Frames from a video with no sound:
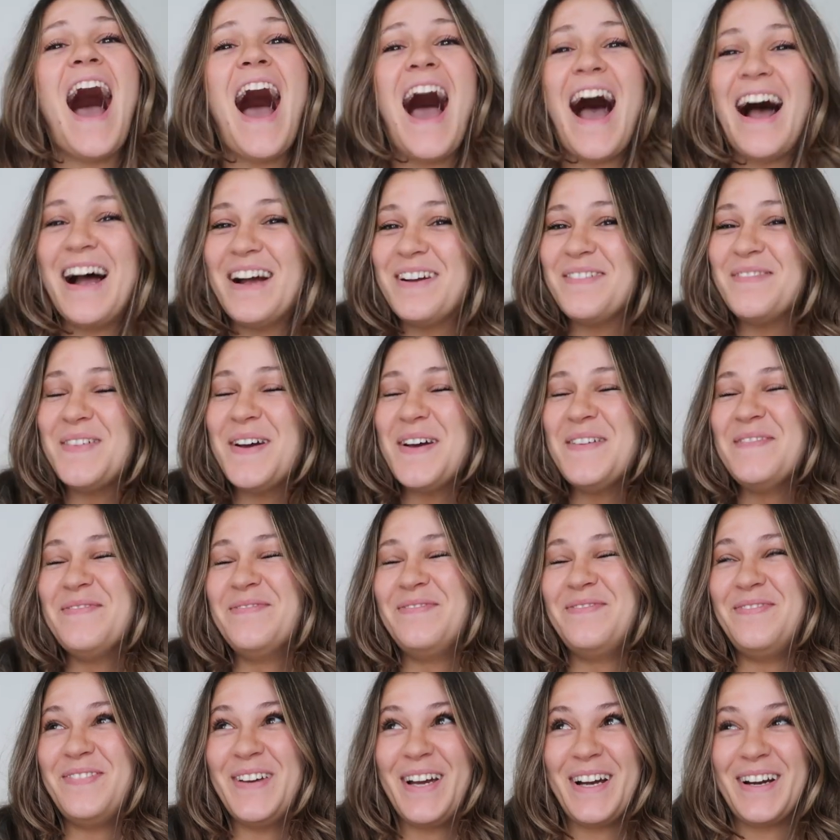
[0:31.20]
I'm
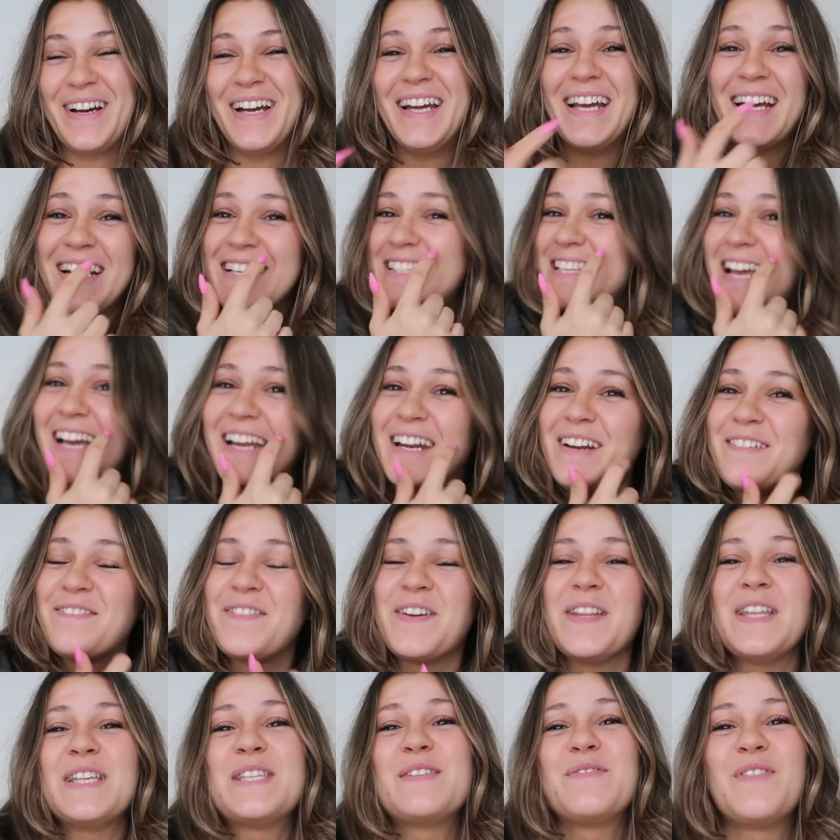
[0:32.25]
very excited
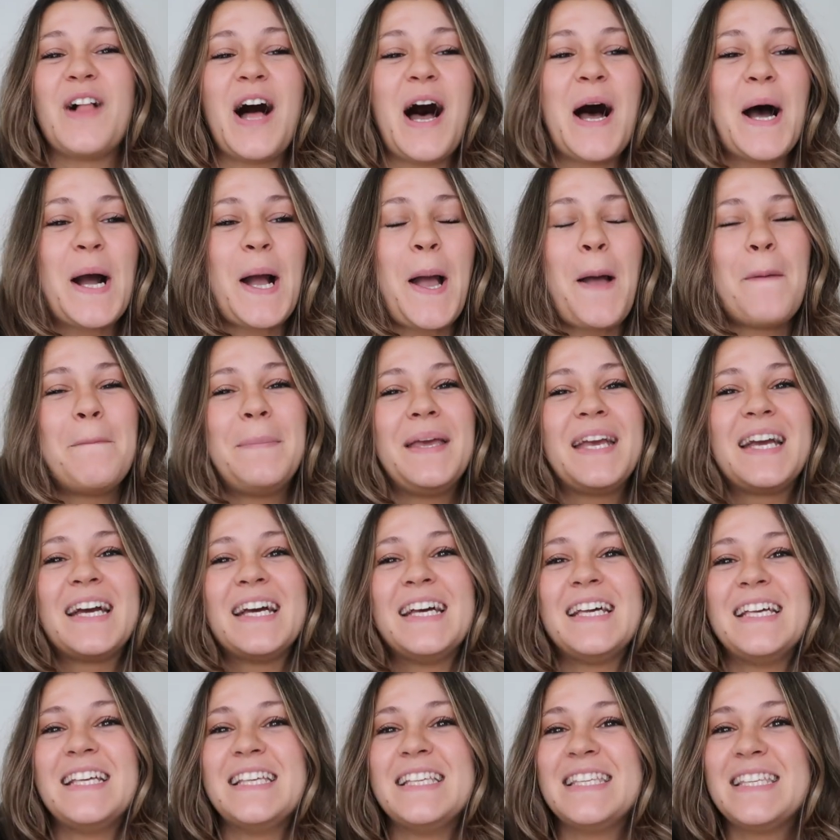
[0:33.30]
for this vlog
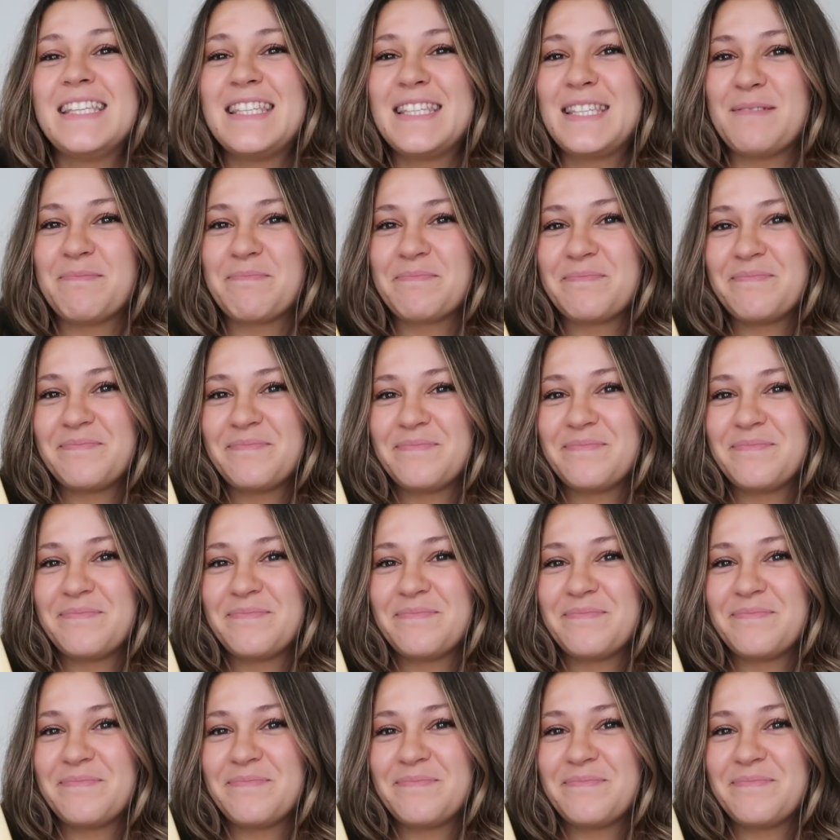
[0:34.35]
because